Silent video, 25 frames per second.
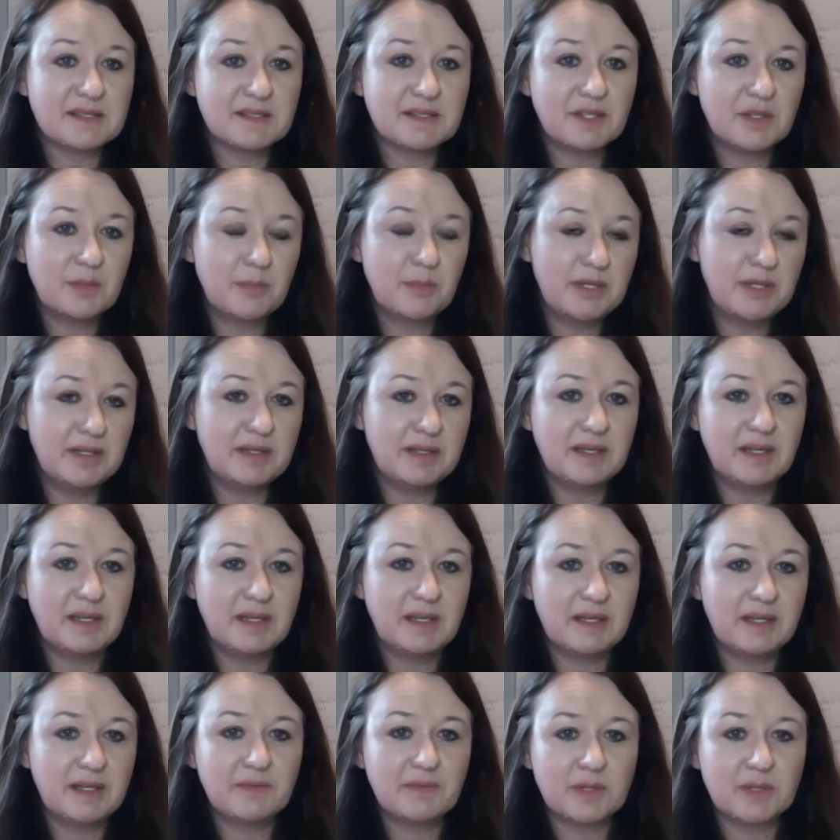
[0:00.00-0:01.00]
glass
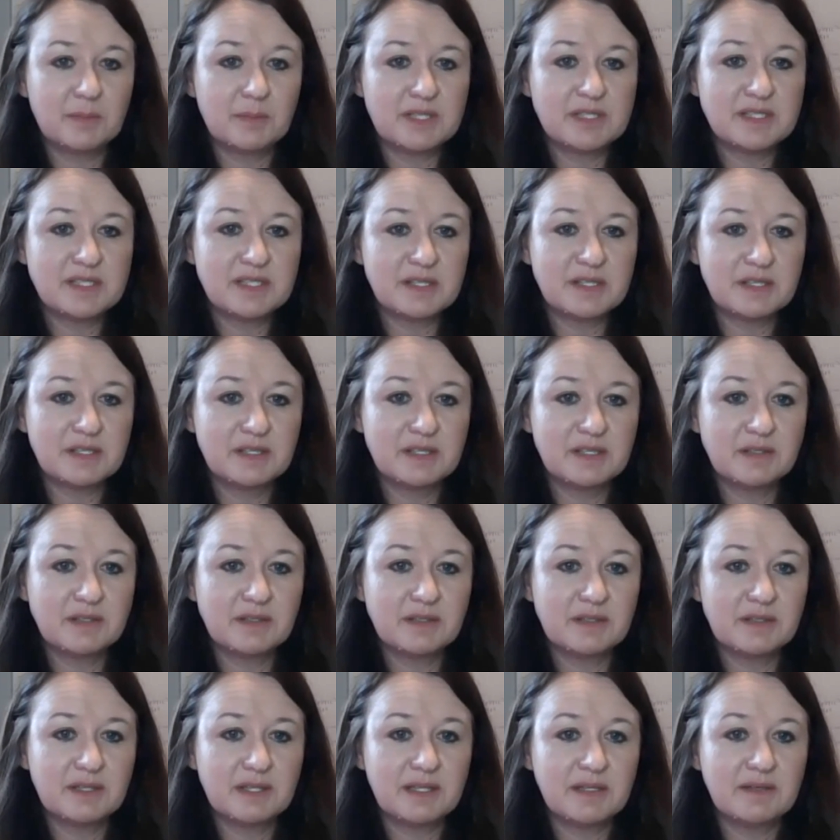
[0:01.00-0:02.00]
could be a foreign
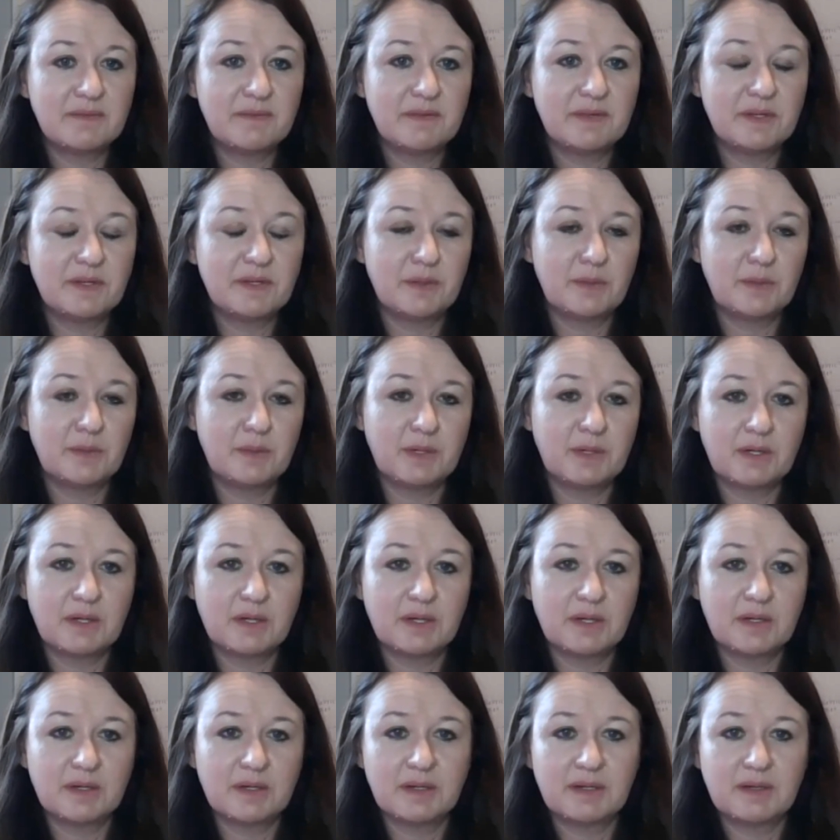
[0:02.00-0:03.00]
material. If
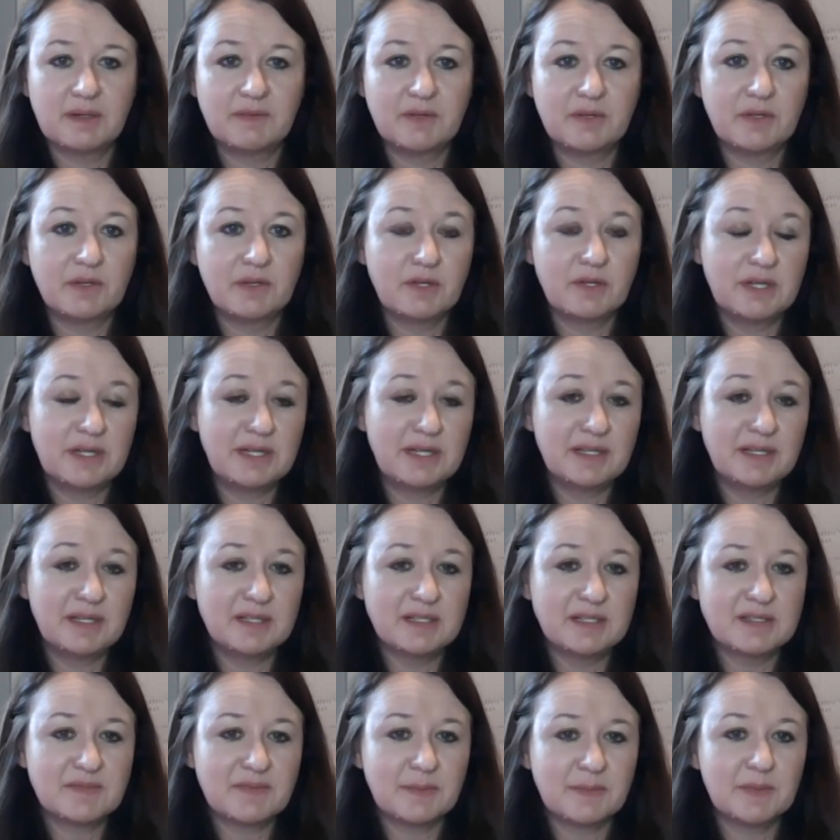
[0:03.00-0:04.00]
your
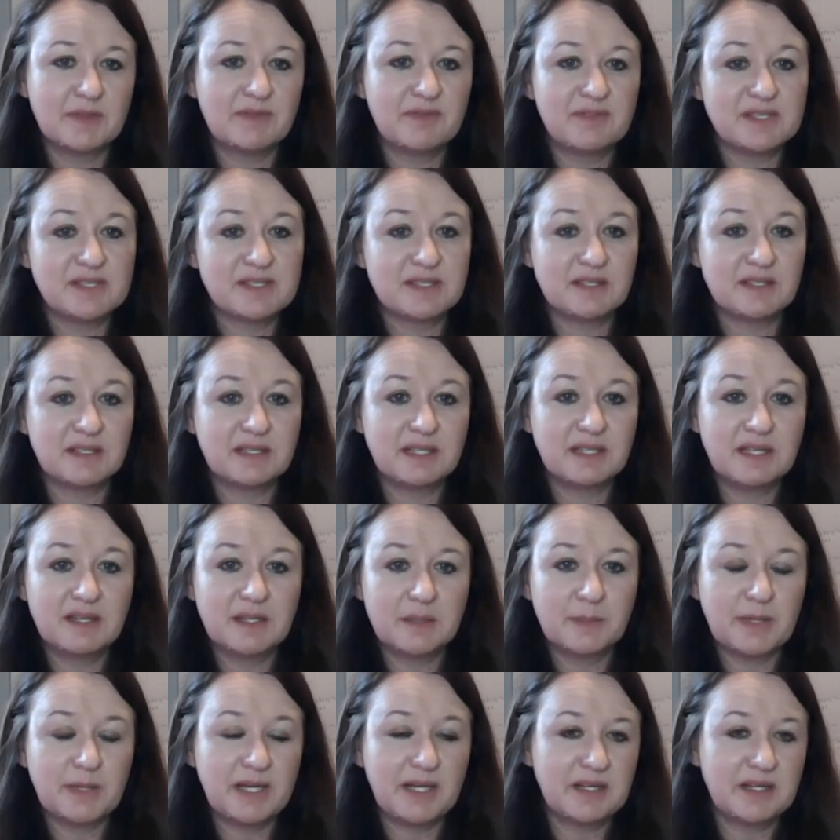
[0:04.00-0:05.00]
ingredient is from a
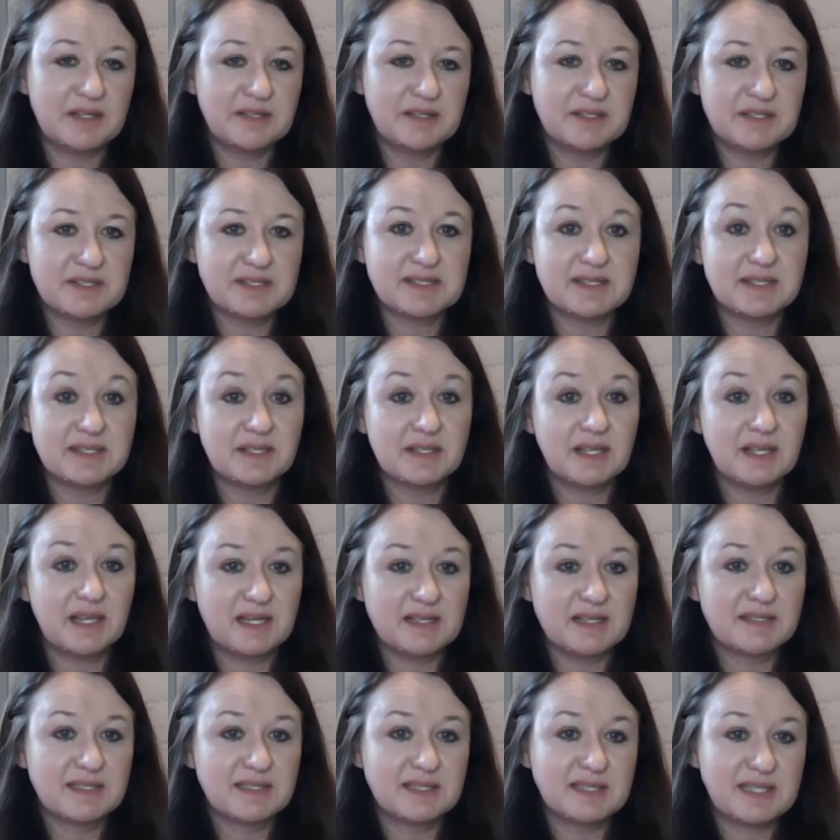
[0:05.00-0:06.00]
facility that packages
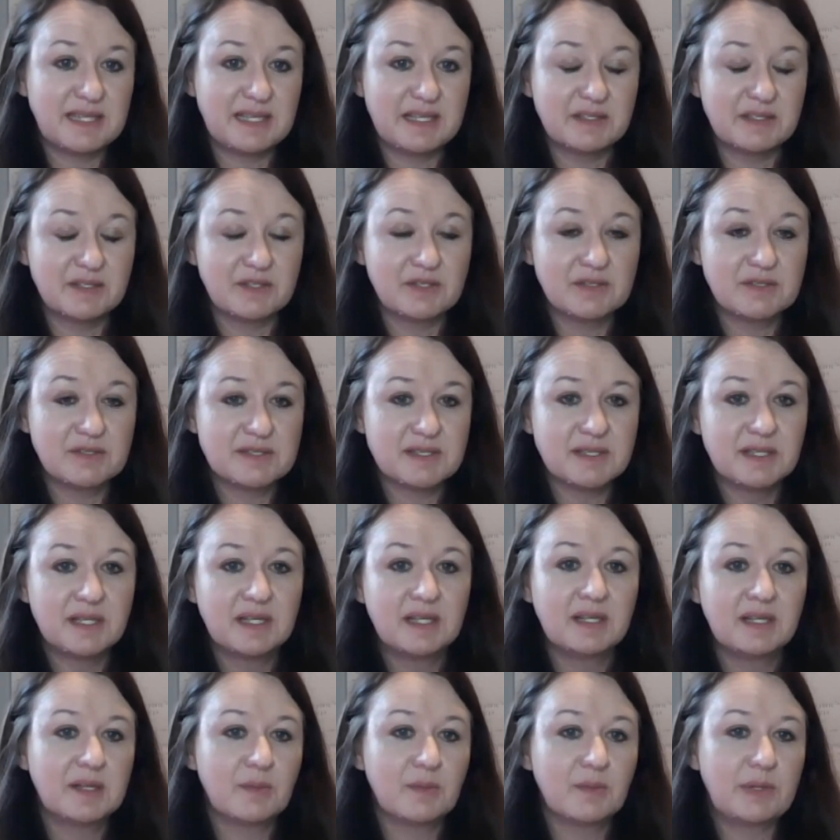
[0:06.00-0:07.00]
in glass
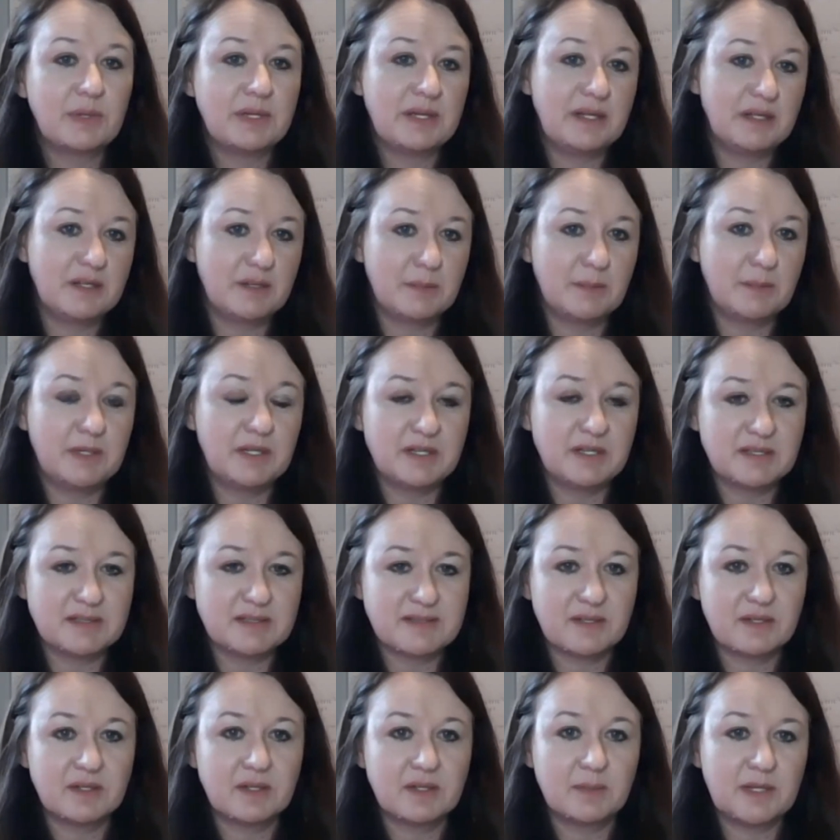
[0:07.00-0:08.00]
containers, then we need to be
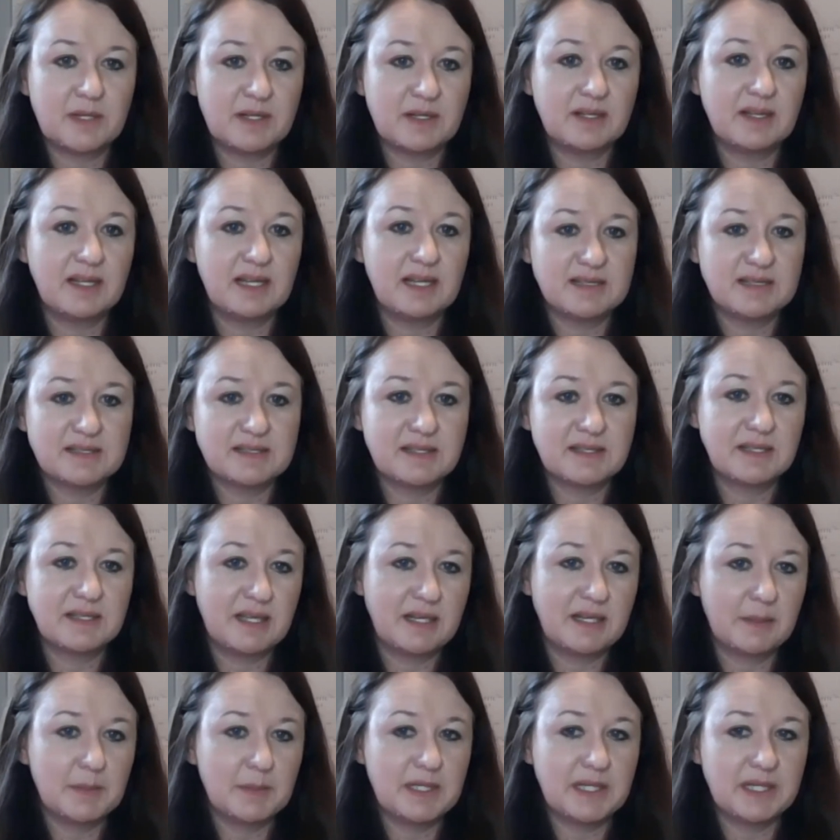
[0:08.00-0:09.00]
concerned about glass
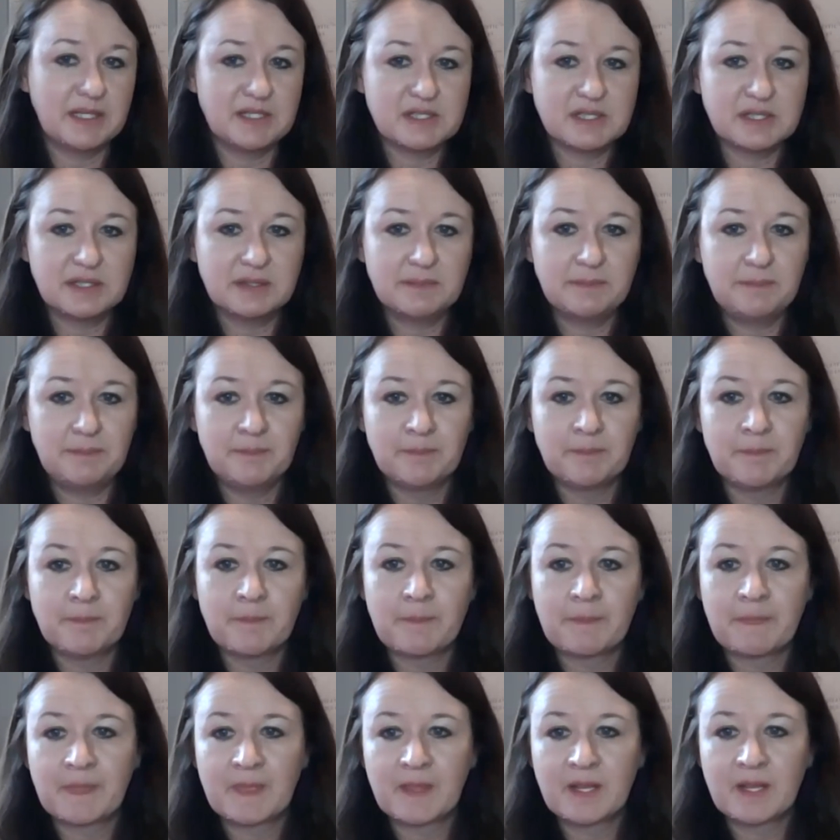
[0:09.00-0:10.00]
contamination.
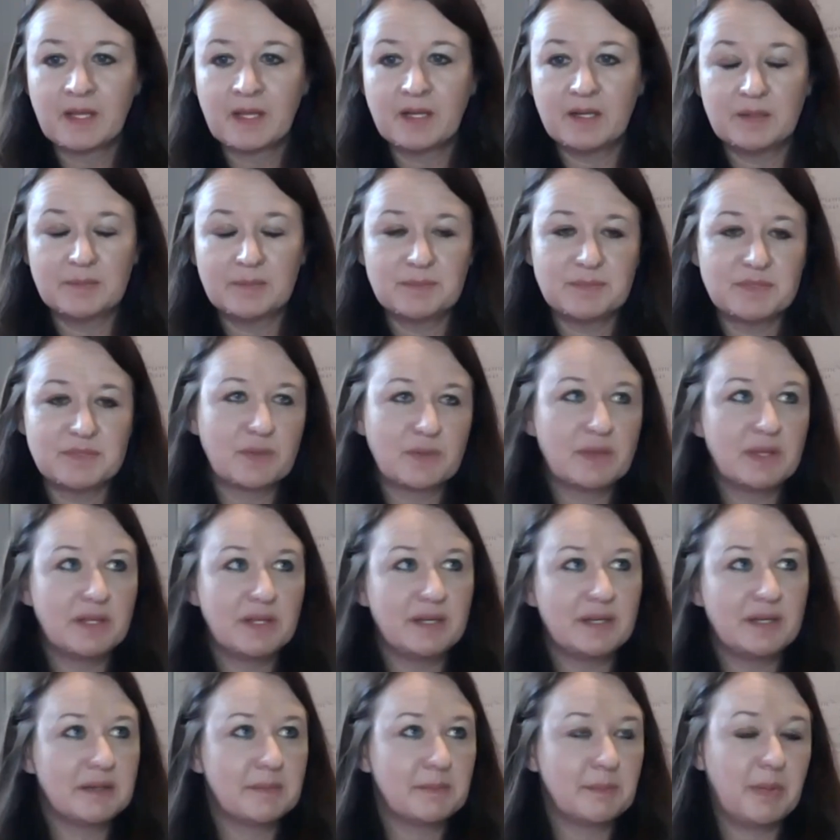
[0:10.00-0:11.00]
So
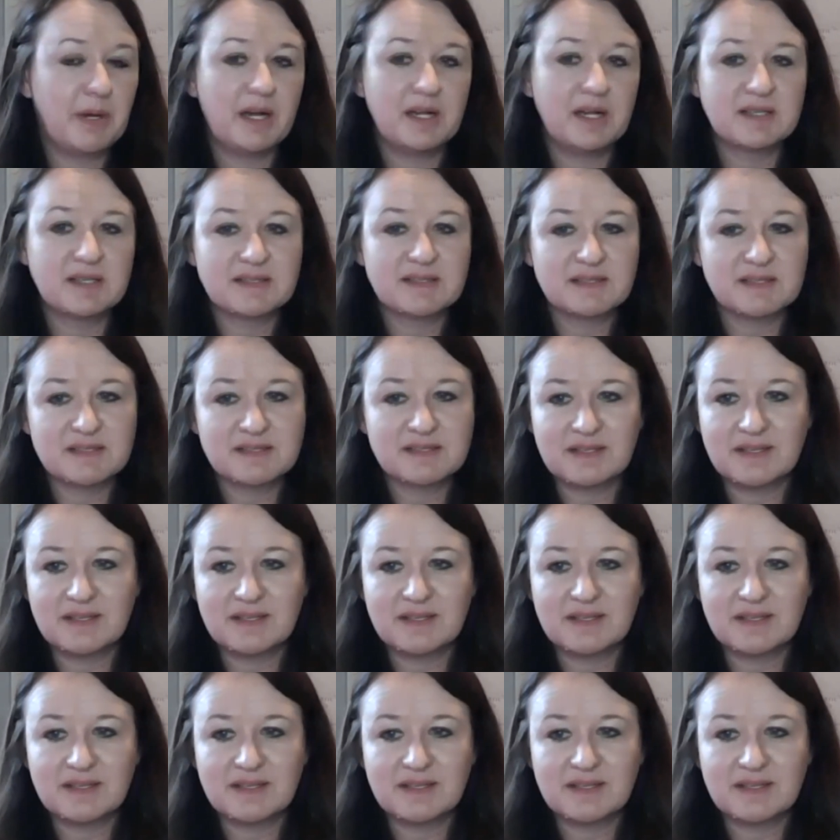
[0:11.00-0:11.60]
think pasta